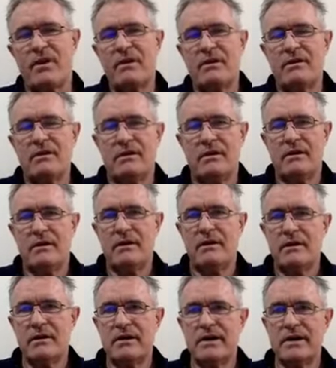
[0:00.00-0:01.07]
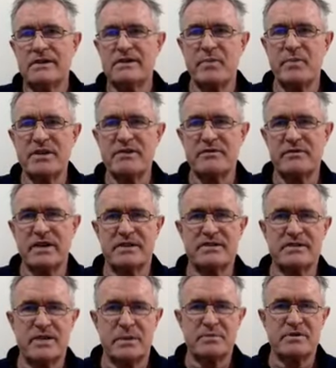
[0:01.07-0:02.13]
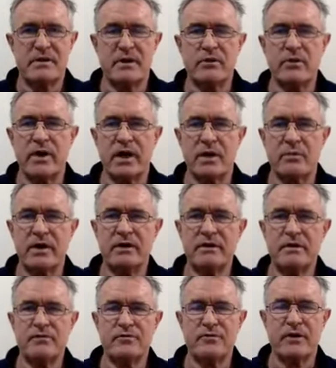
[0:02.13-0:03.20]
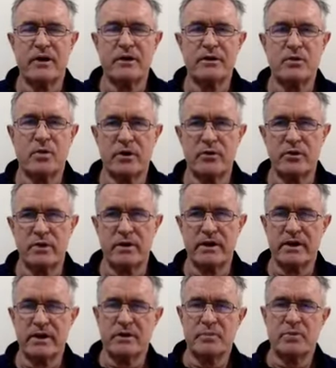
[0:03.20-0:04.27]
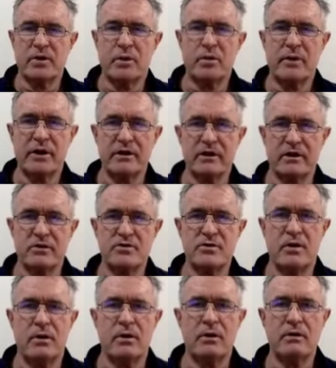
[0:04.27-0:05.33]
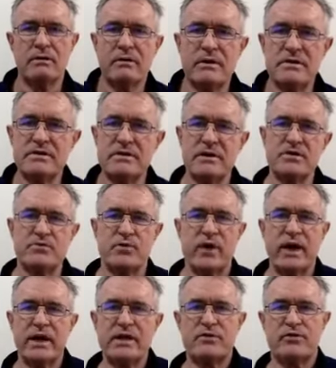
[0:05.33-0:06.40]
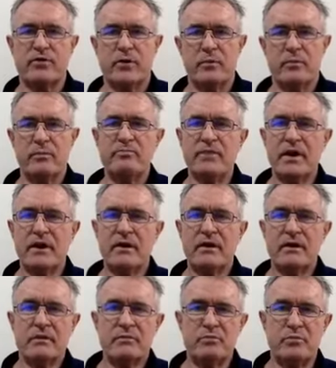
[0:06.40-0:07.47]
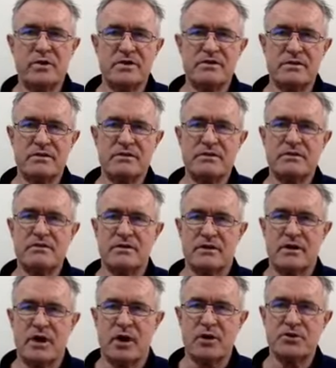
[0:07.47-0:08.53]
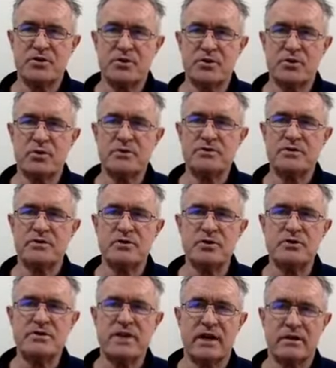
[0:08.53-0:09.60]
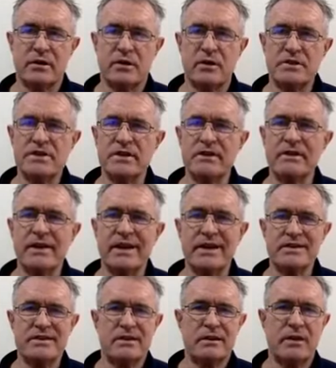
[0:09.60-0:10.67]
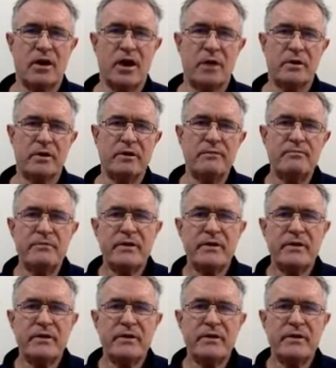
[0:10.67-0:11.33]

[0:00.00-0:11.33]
yeah, there's a bunch of next steps that I'd recommend if you want to really get the problem under control. And these things range from business to cultural to new technology and legacy alignment.